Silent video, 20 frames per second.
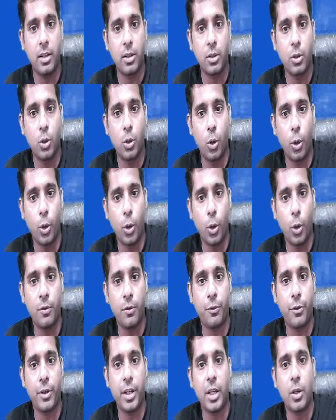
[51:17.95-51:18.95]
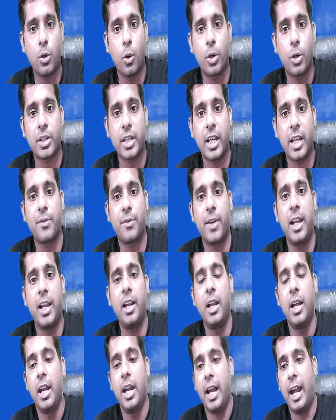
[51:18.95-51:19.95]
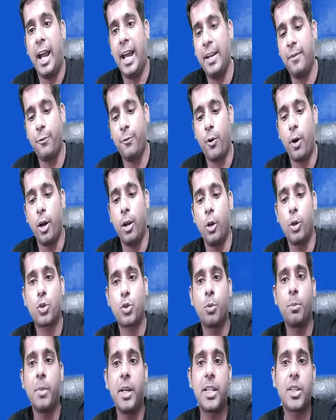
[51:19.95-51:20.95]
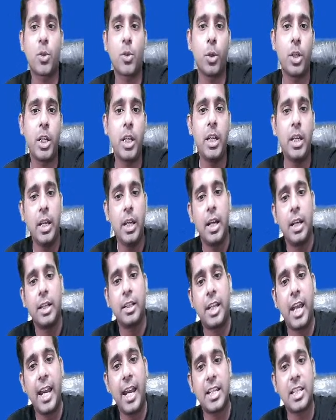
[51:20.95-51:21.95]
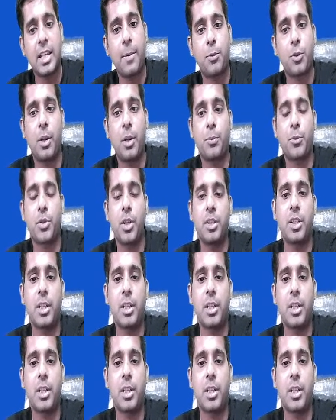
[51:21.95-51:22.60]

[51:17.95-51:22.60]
Go here on free course as well and follow Sumeet Soni. Take subscription.